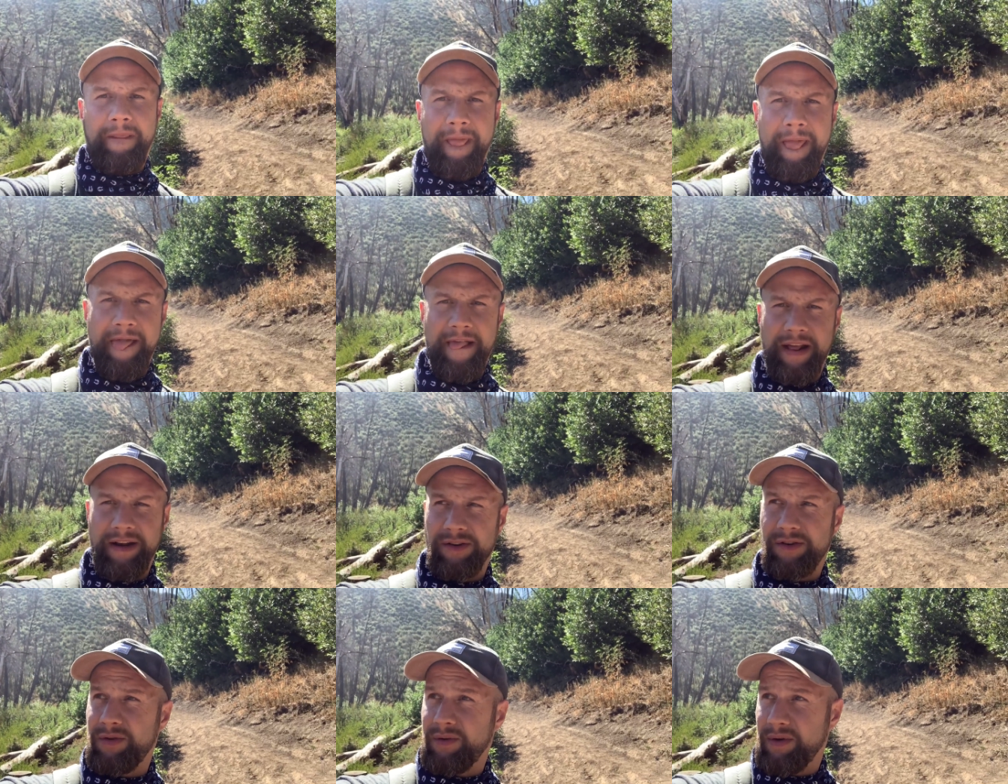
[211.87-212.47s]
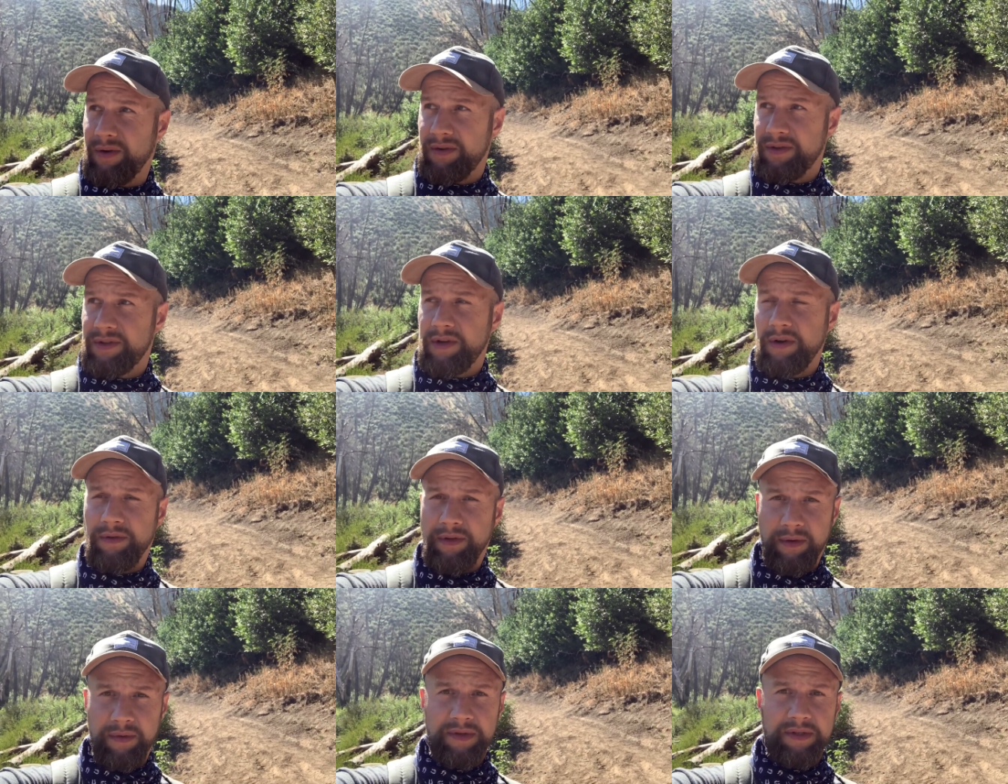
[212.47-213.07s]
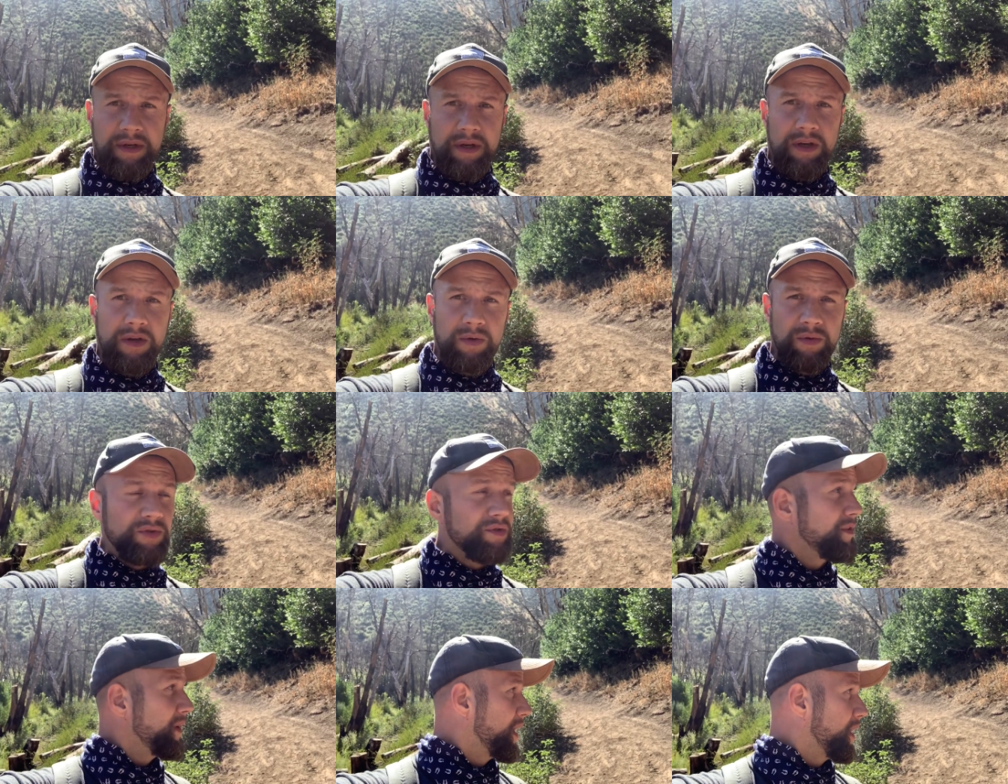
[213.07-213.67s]
I think two years ago, there was a
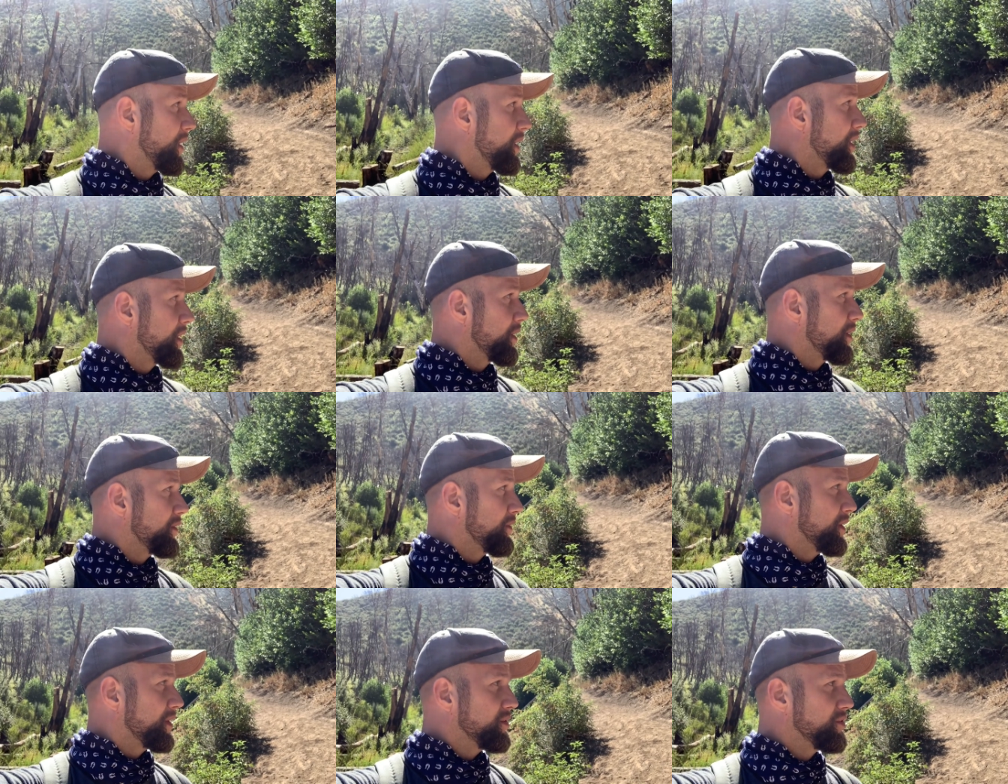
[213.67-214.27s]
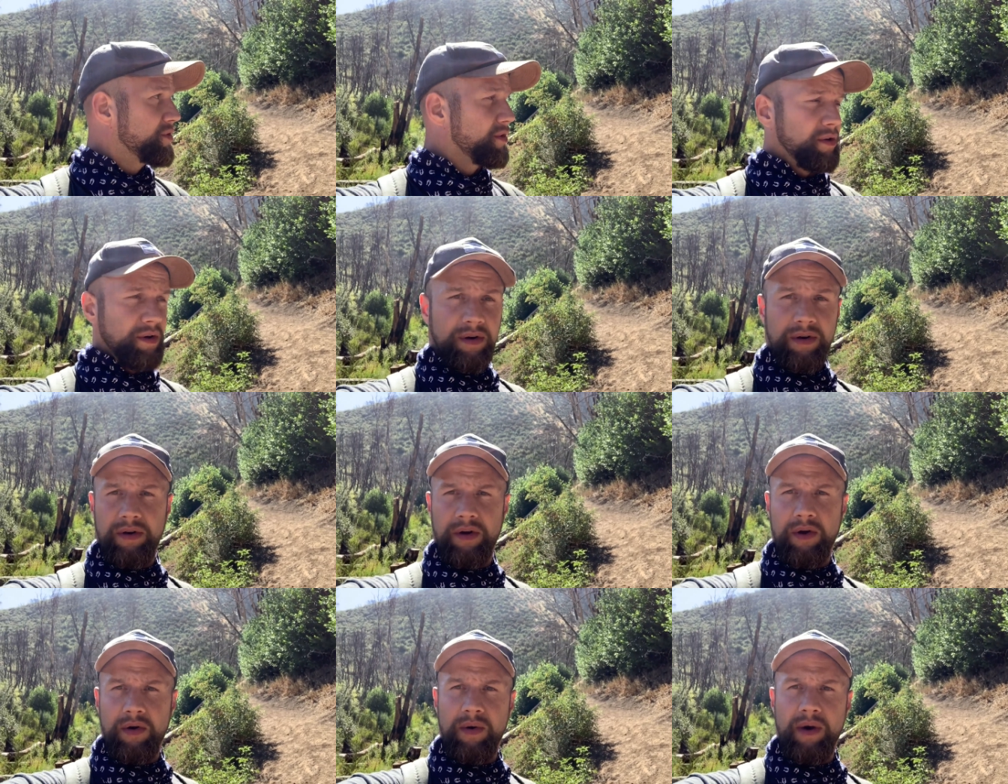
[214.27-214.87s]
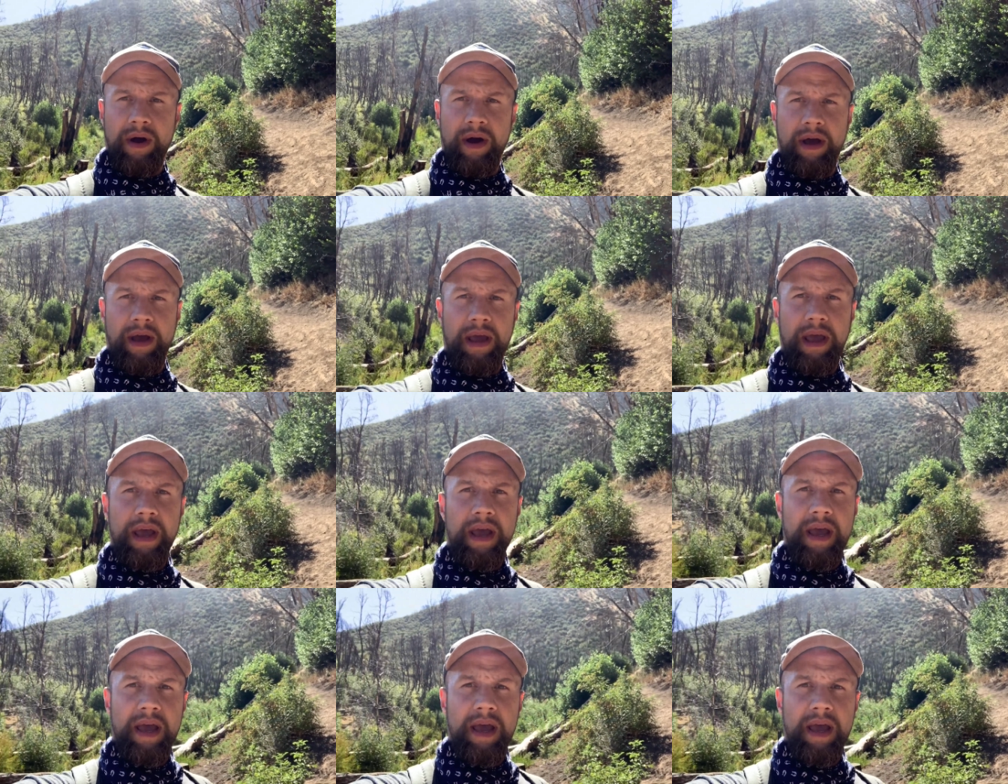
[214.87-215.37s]
huge fire here in Ventura and Ojai,